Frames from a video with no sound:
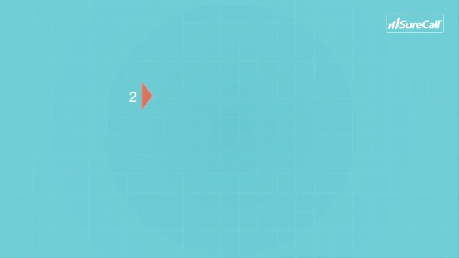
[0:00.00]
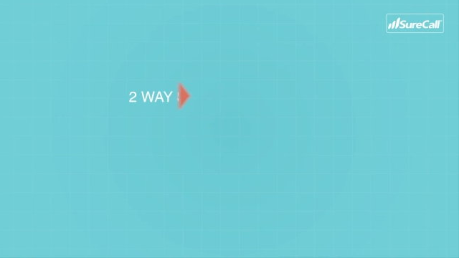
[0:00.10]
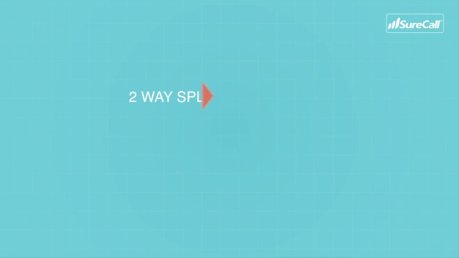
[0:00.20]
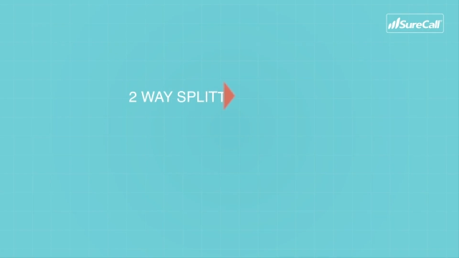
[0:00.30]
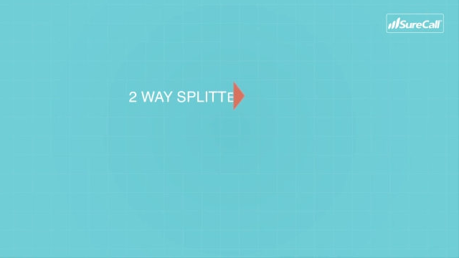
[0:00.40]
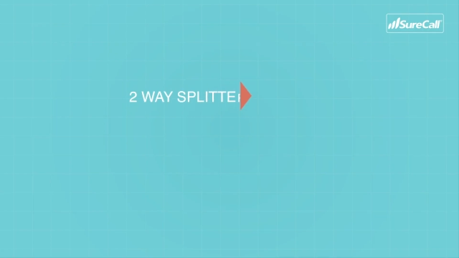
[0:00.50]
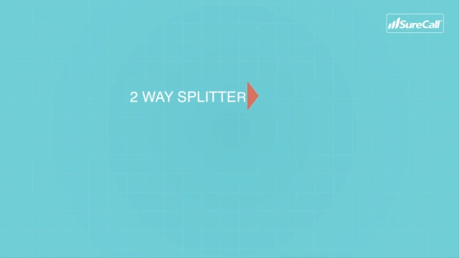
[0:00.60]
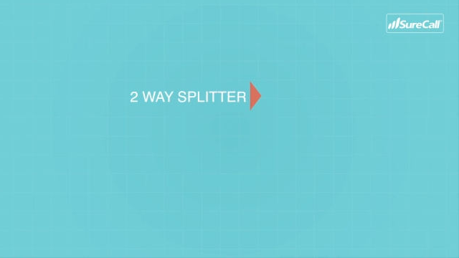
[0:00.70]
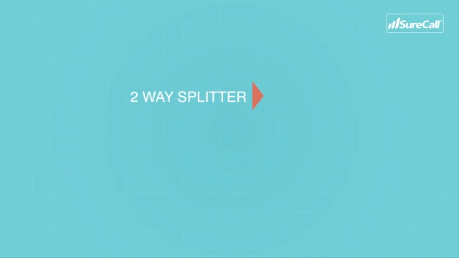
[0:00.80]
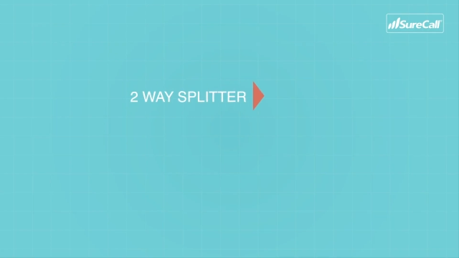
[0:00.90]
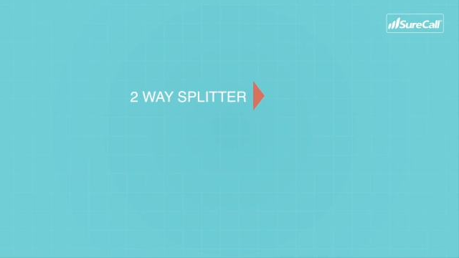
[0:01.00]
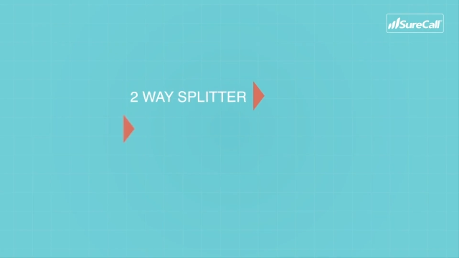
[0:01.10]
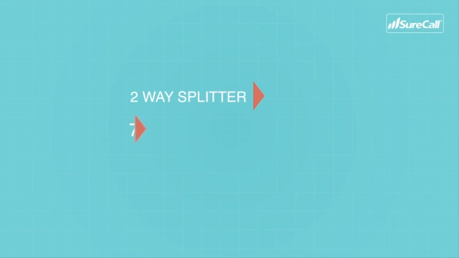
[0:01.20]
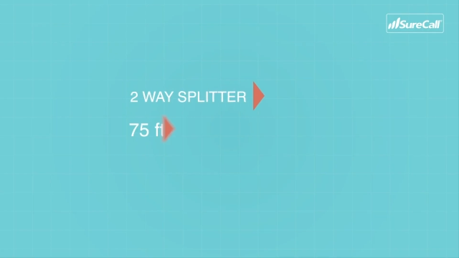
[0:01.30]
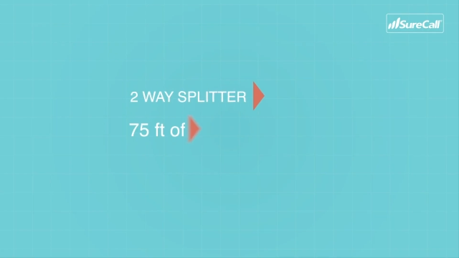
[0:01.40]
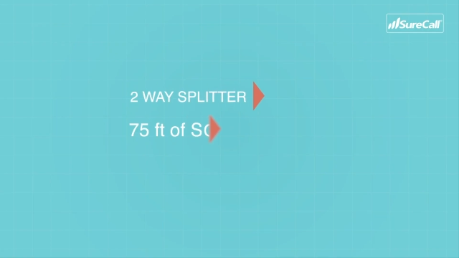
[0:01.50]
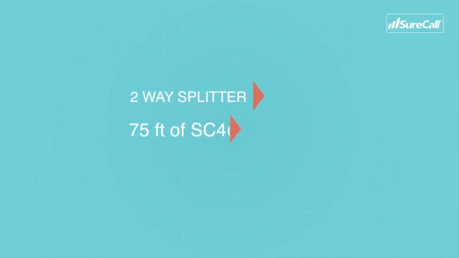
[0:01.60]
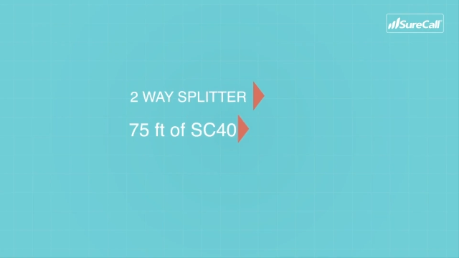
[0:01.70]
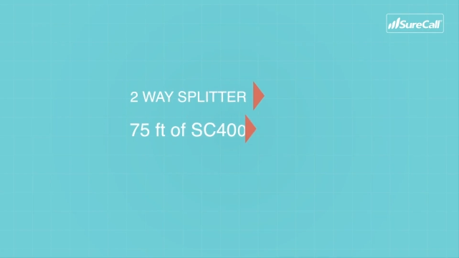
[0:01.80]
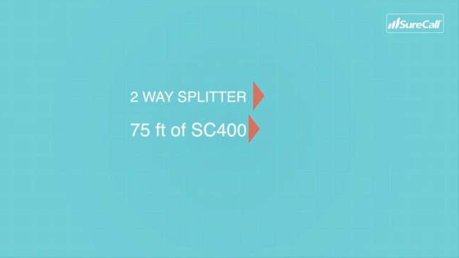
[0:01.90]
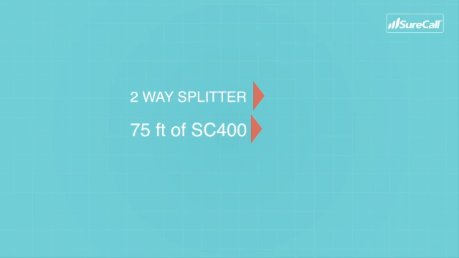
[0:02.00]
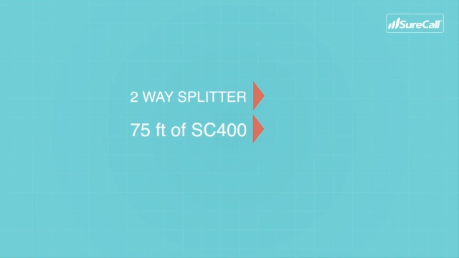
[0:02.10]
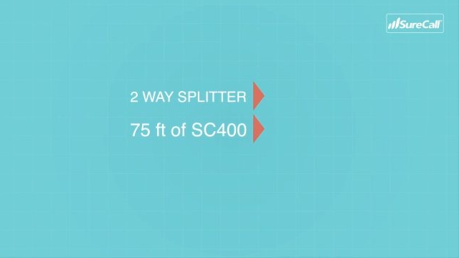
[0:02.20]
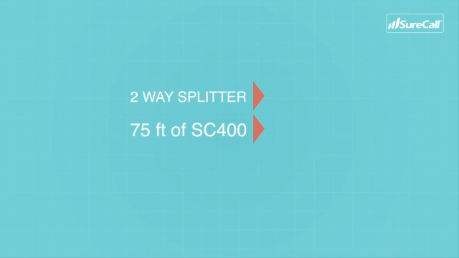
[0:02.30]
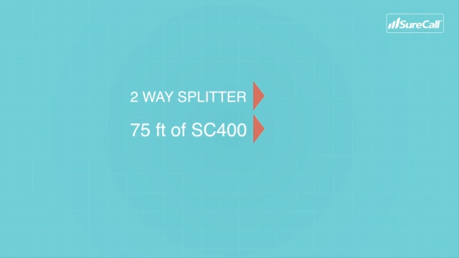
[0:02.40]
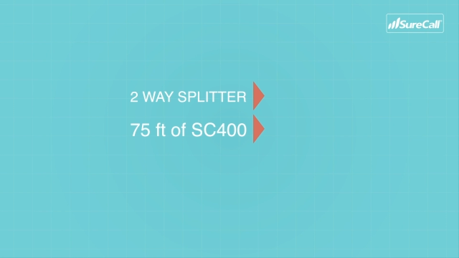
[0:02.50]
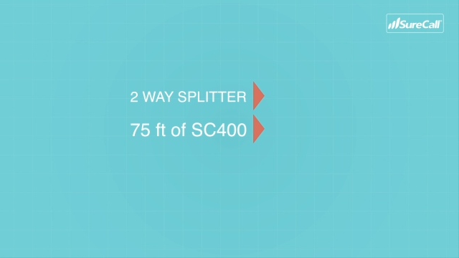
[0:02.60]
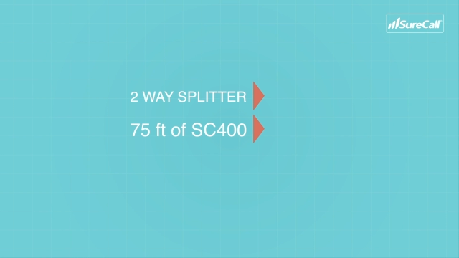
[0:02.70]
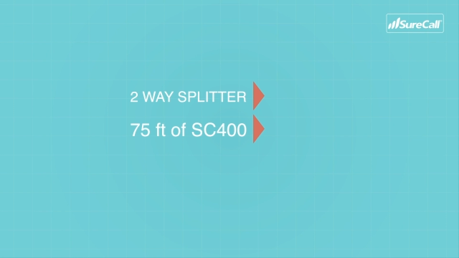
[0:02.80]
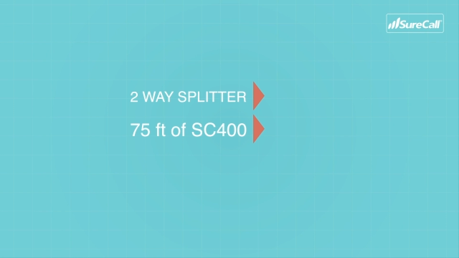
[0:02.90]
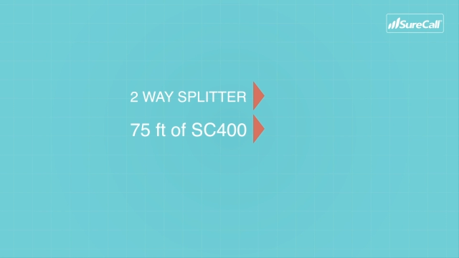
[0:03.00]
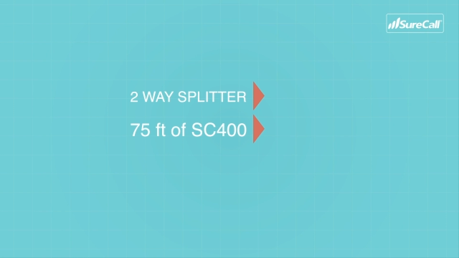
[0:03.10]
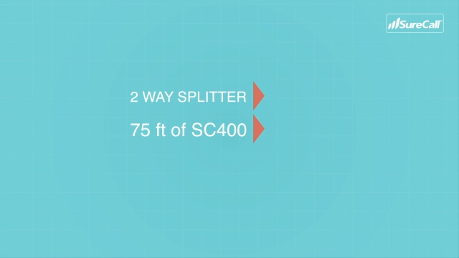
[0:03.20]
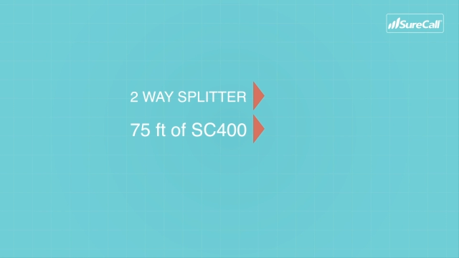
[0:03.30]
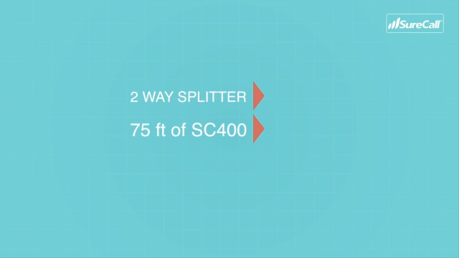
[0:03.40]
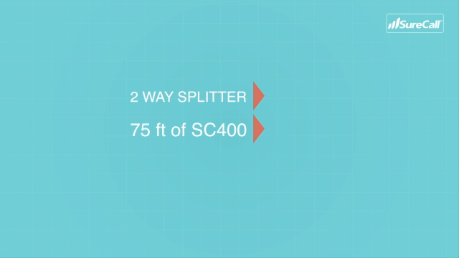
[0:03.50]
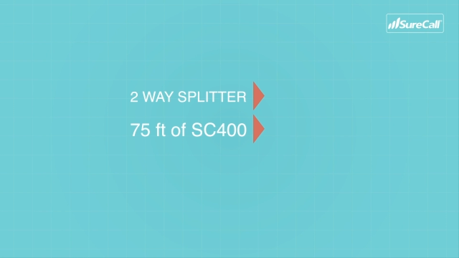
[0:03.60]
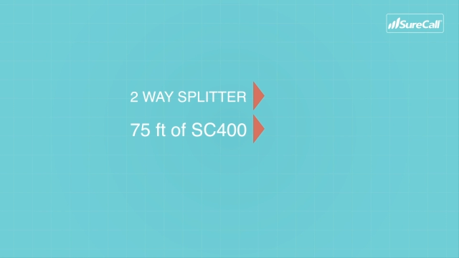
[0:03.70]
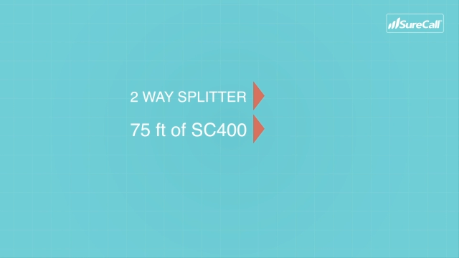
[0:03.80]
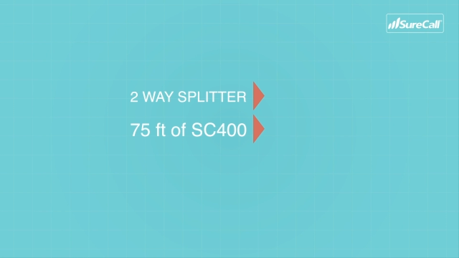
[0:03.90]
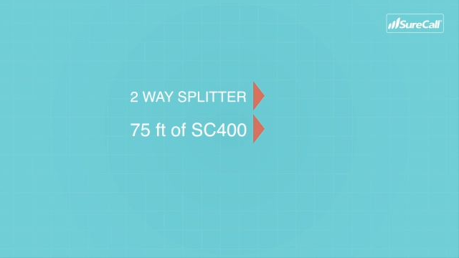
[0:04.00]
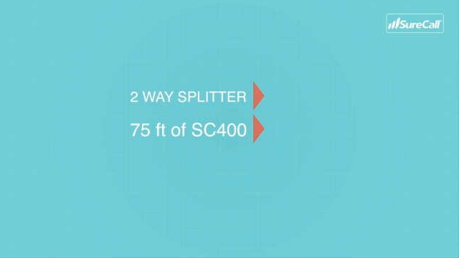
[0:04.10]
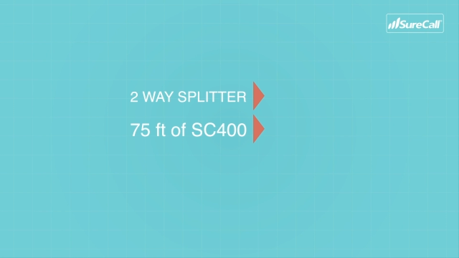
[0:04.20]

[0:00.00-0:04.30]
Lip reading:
Nobody's mouth can be seen.